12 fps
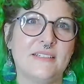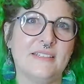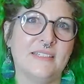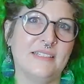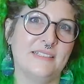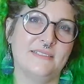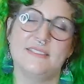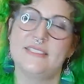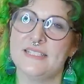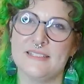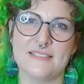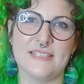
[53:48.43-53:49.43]
in
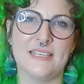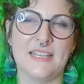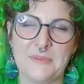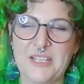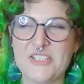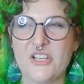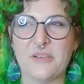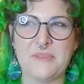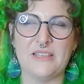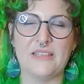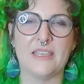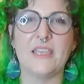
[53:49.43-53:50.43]
Tennessee, and I'm not talking
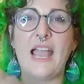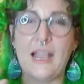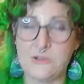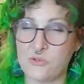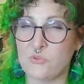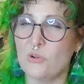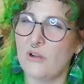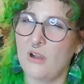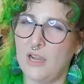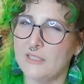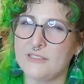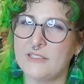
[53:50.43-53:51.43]
about like actual
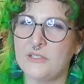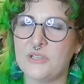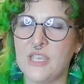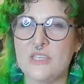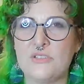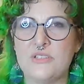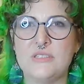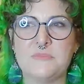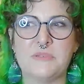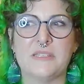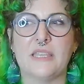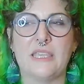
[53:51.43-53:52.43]
haunted locations,
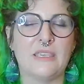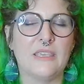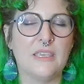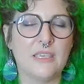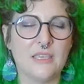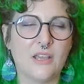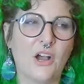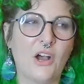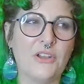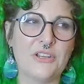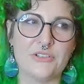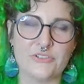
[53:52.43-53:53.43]
but like
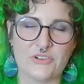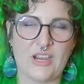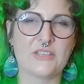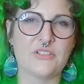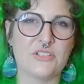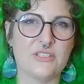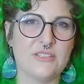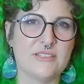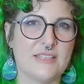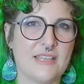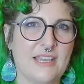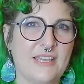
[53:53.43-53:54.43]
haunted attractions
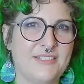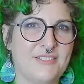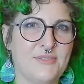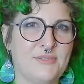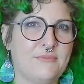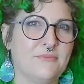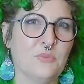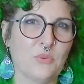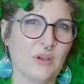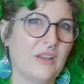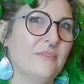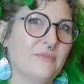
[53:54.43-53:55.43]
that
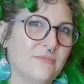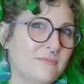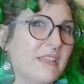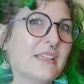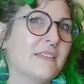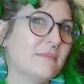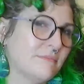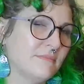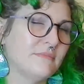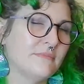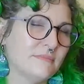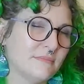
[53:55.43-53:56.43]
run like
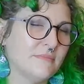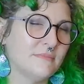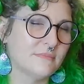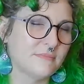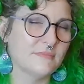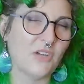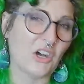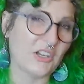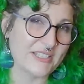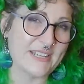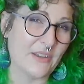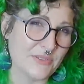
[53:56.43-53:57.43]

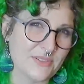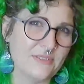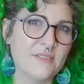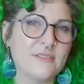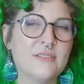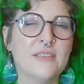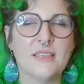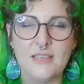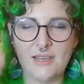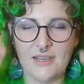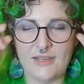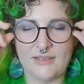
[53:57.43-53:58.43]
haunted houses.
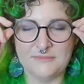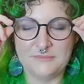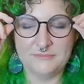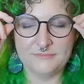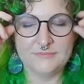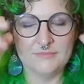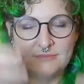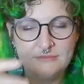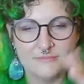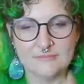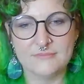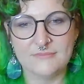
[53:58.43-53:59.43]

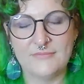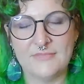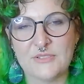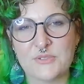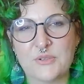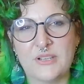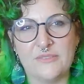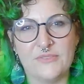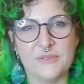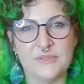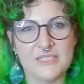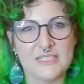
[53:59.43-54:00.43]
There's quite a
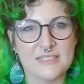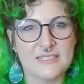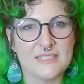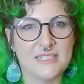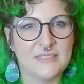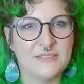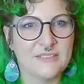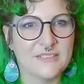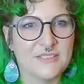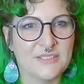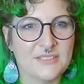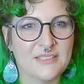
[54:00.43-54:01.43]
few in Tennessee.
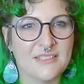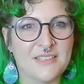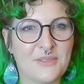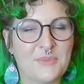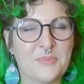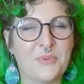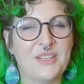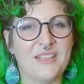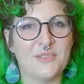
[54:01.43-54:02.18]
So it's a pretty